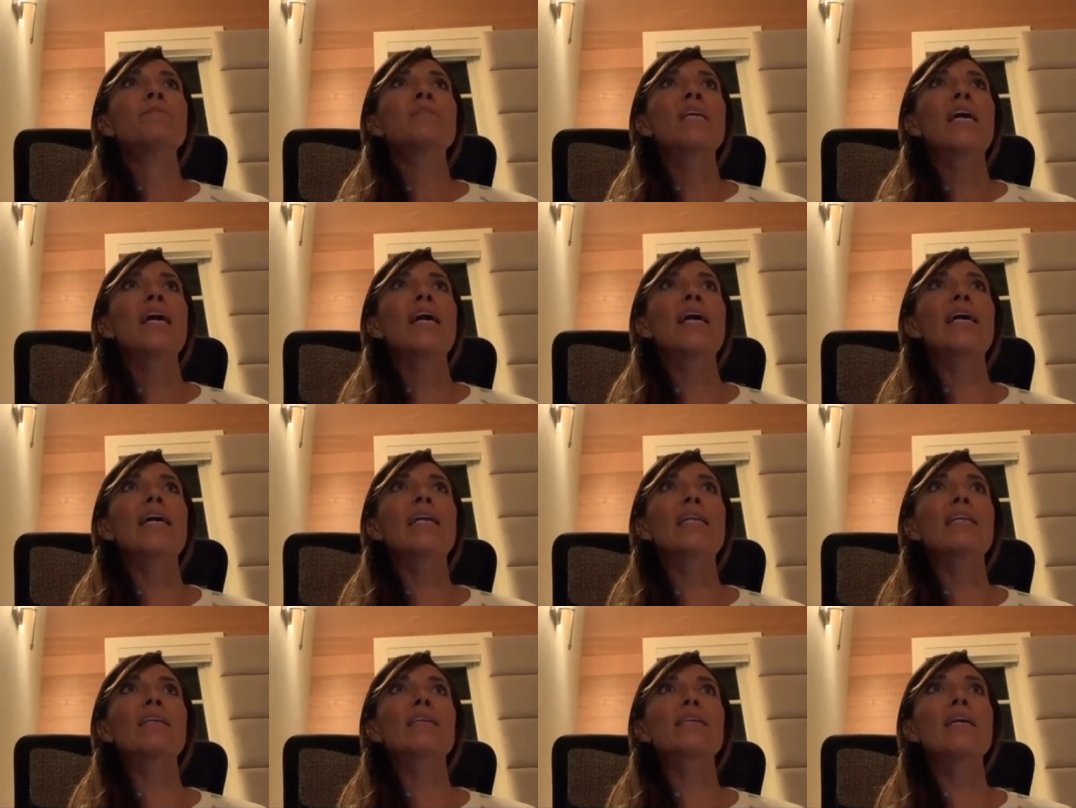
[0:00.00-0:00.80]

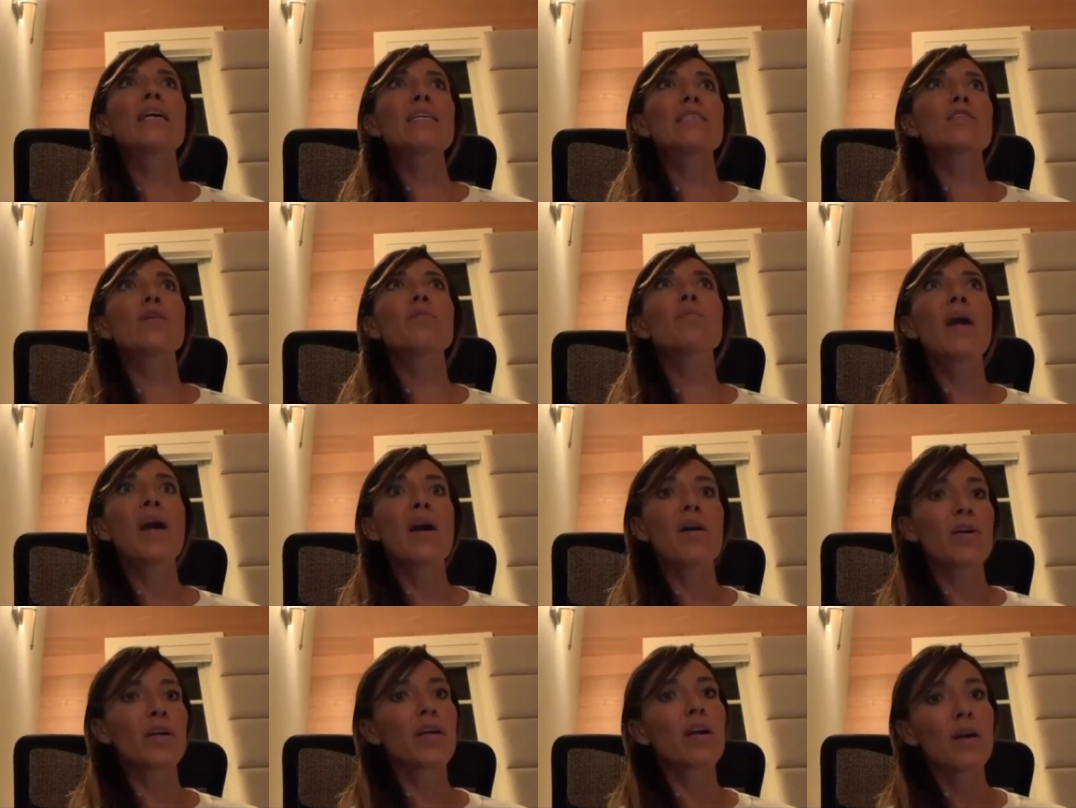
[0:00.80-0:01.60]
and yeah
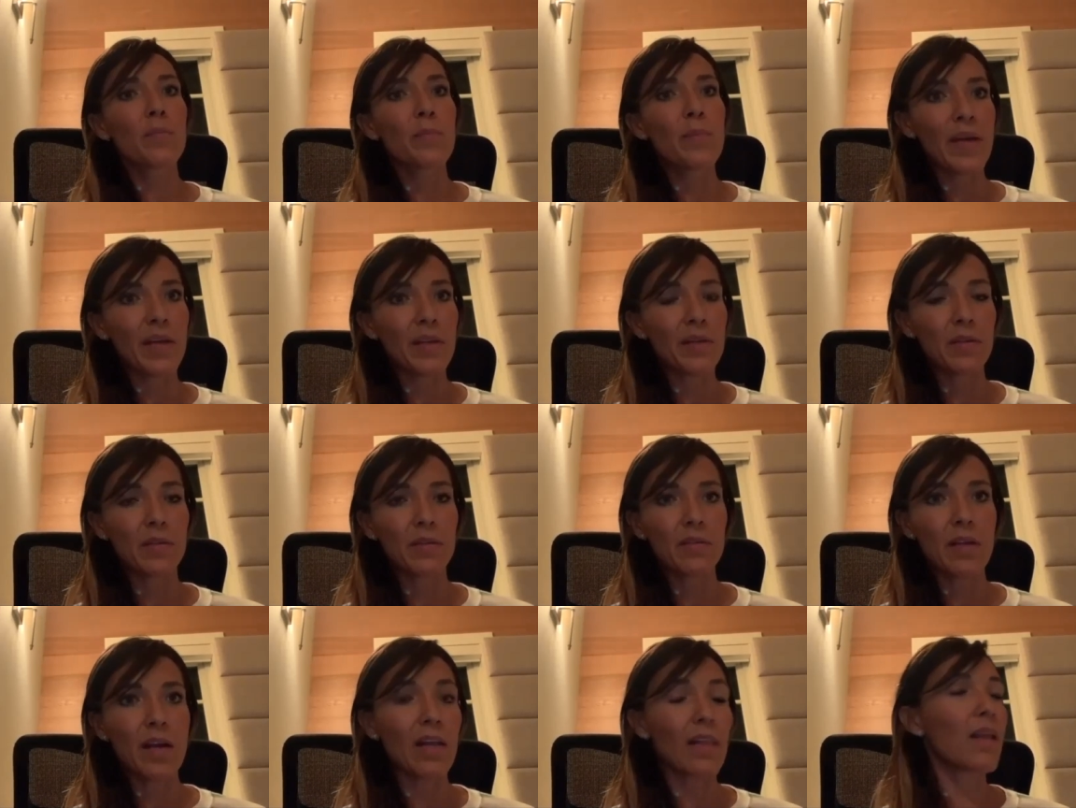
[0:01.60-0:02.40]
somehow i got
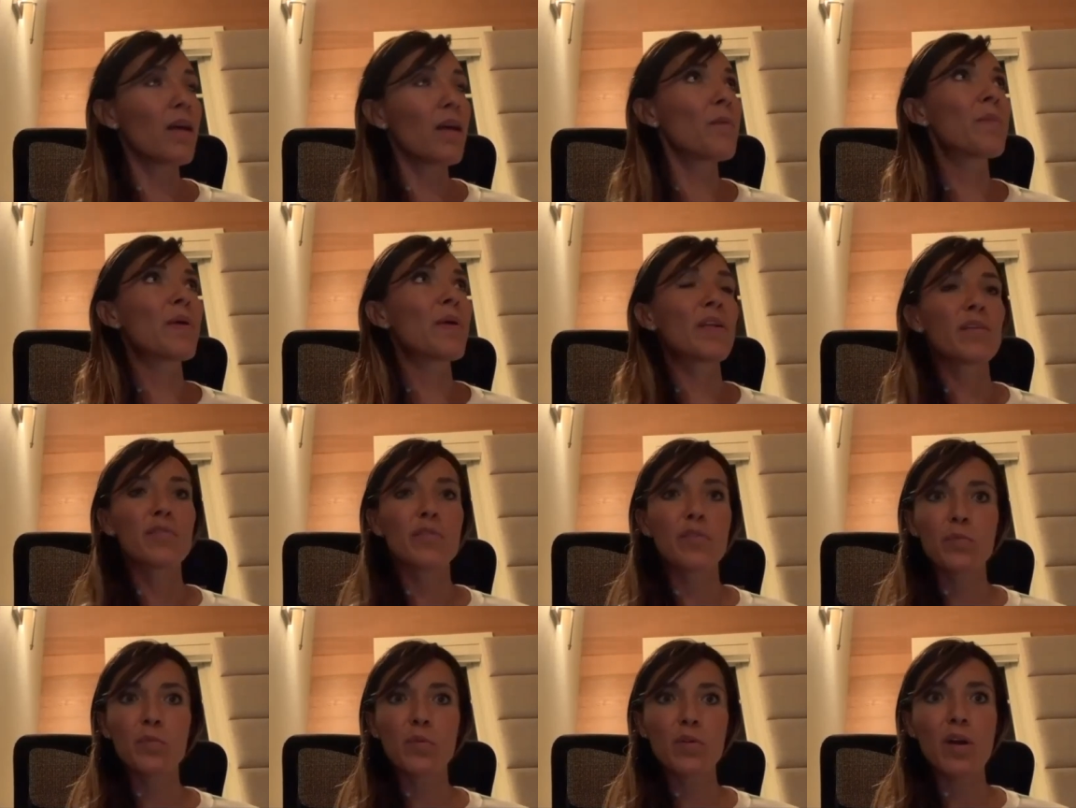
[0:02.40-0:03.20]
better a lot better
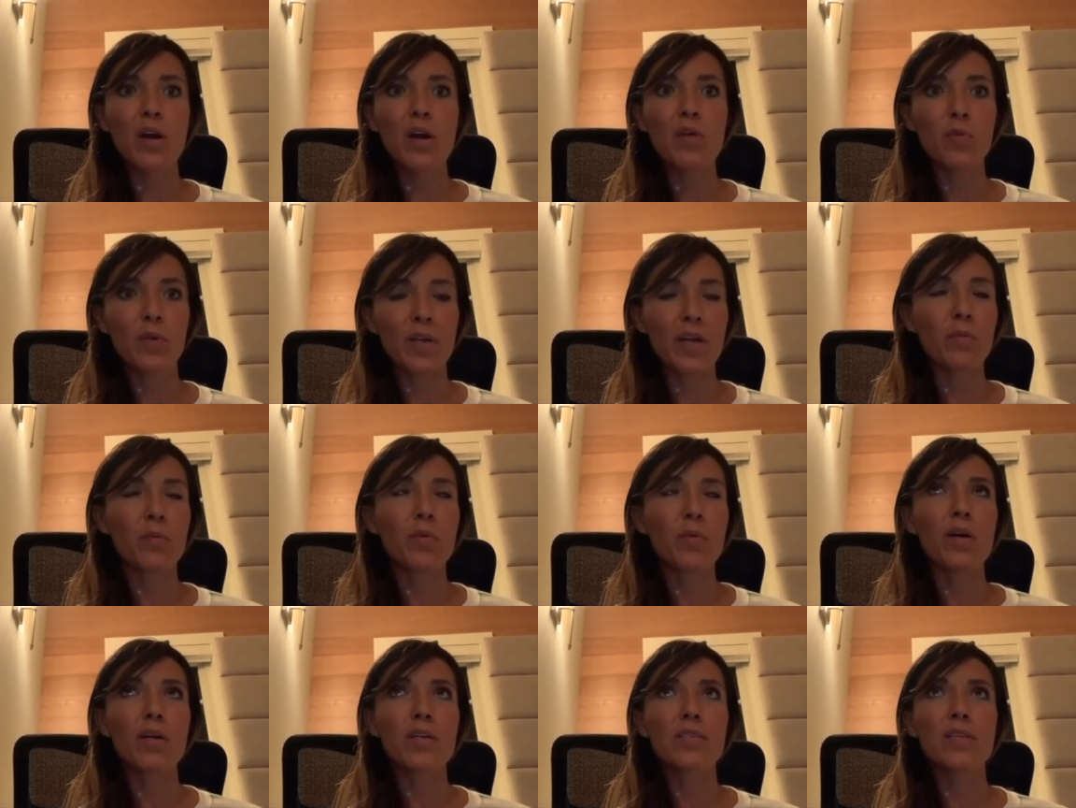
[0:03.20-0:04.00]
from where i
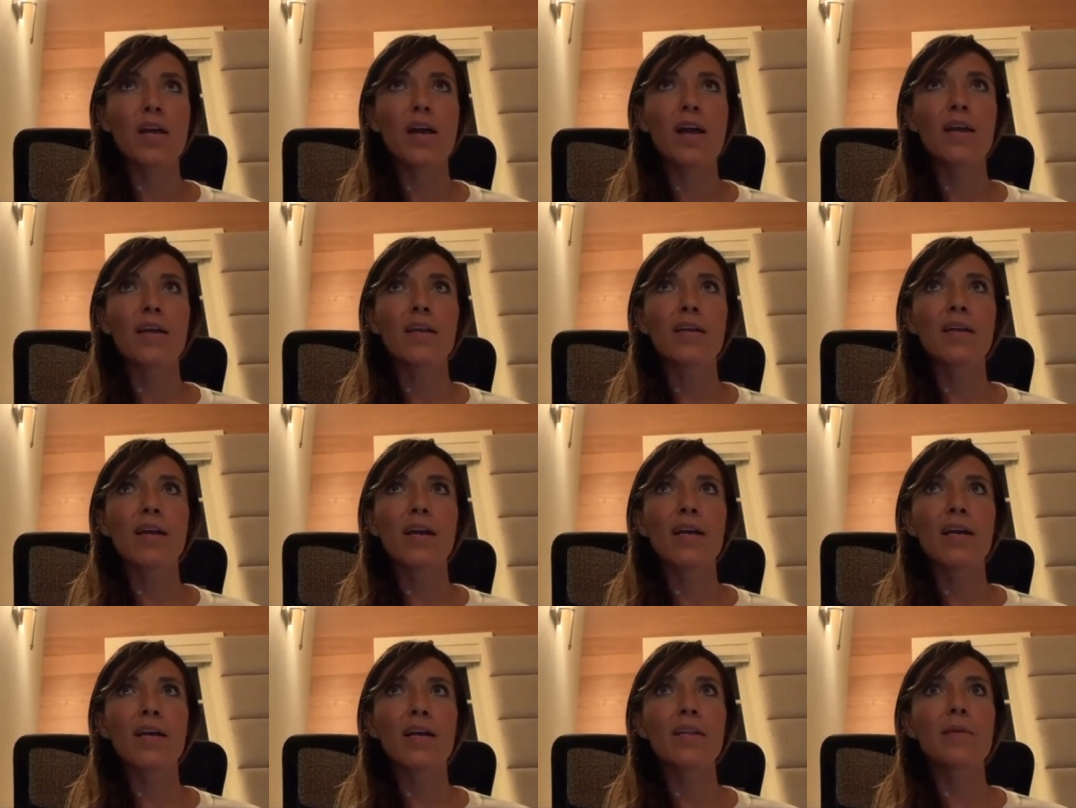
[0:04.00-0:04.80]
was i
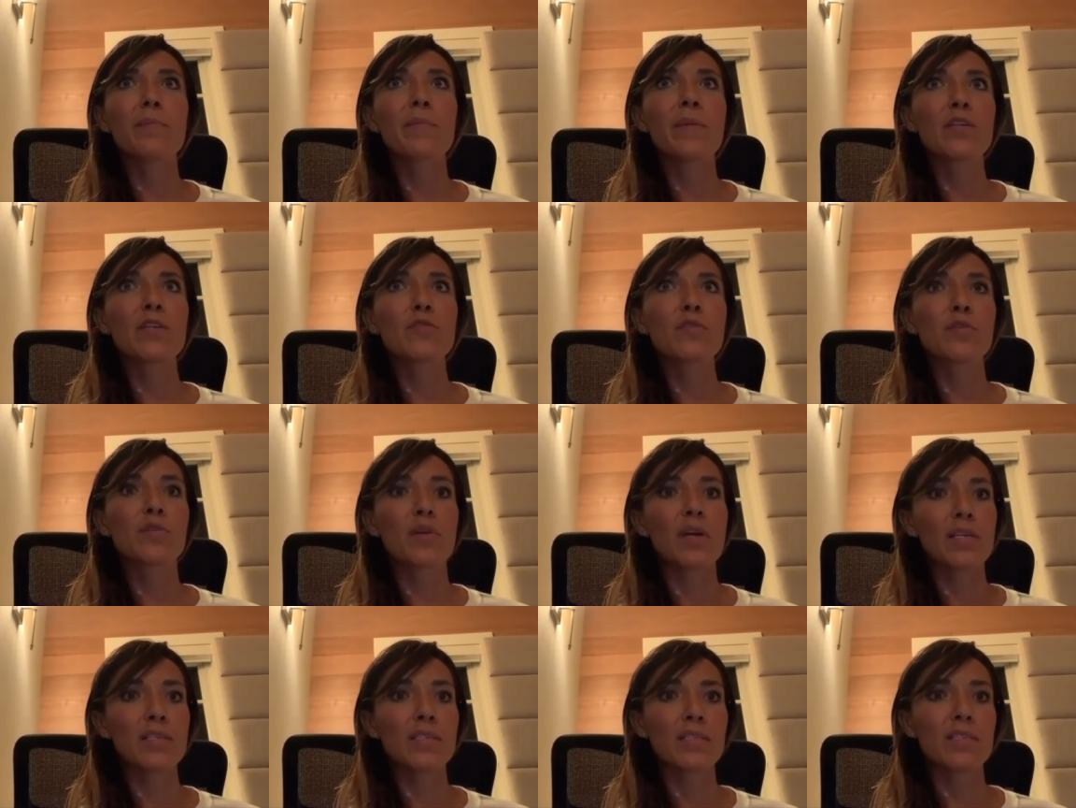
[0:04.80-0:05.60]
i had a major
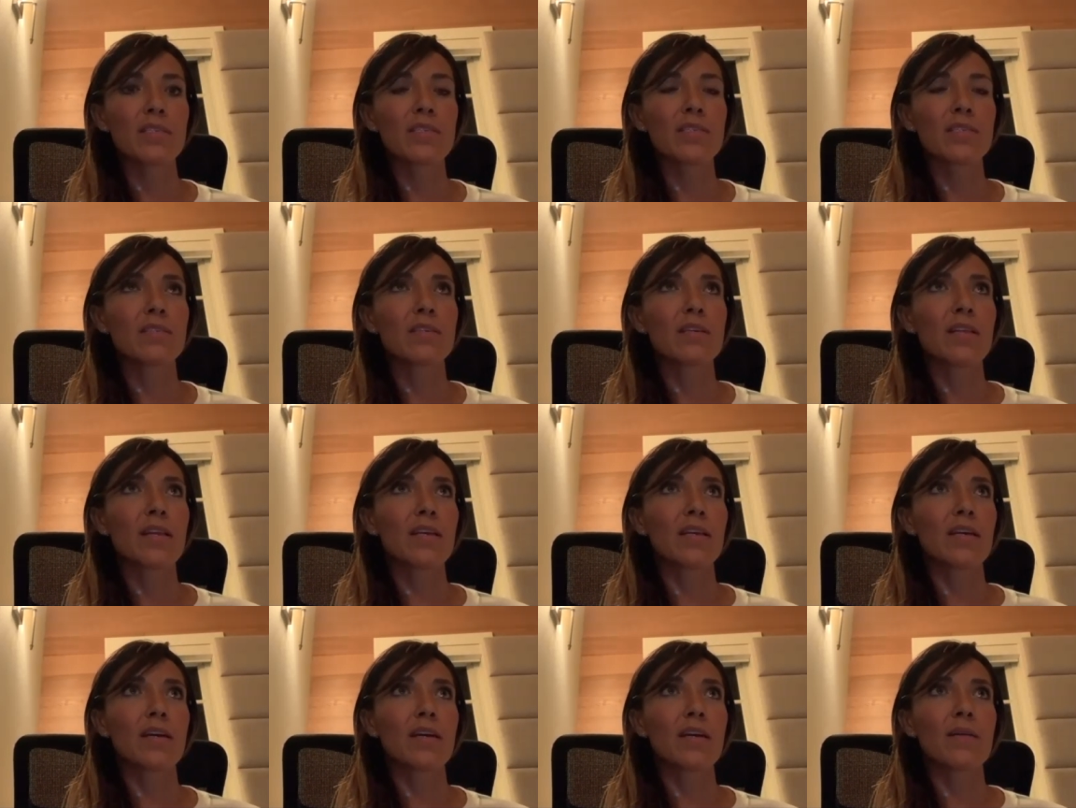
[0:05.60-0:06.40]
crisis
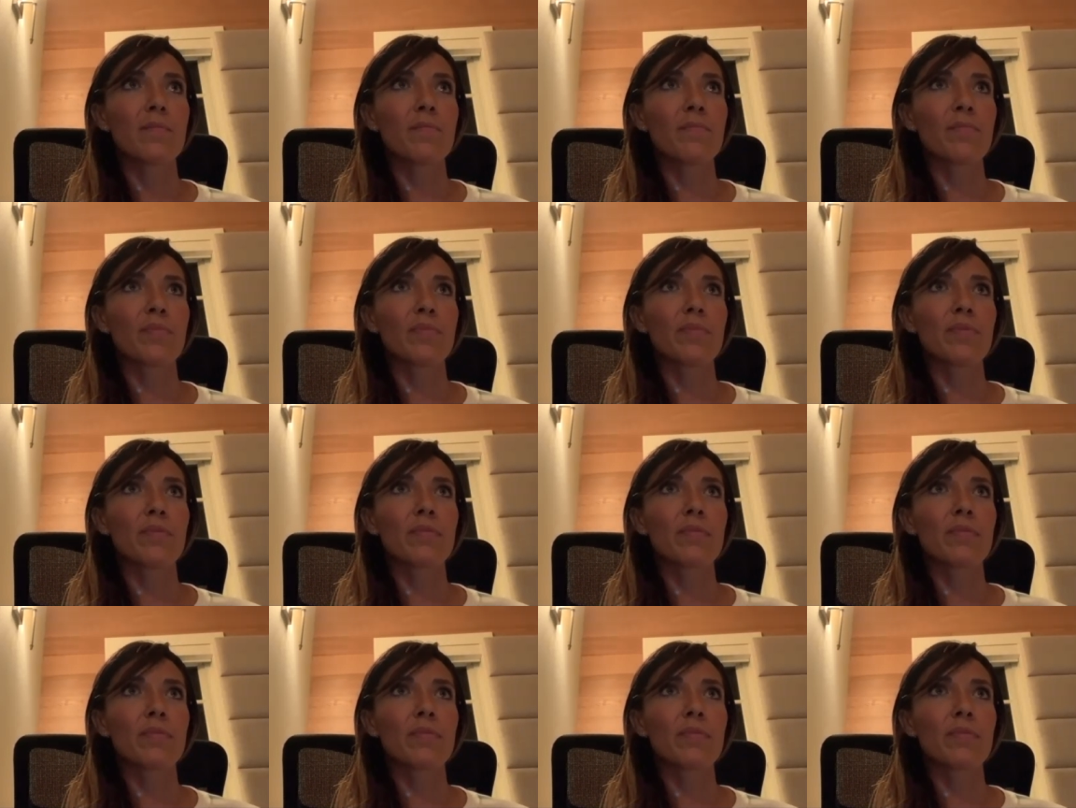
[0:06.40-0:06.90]
like um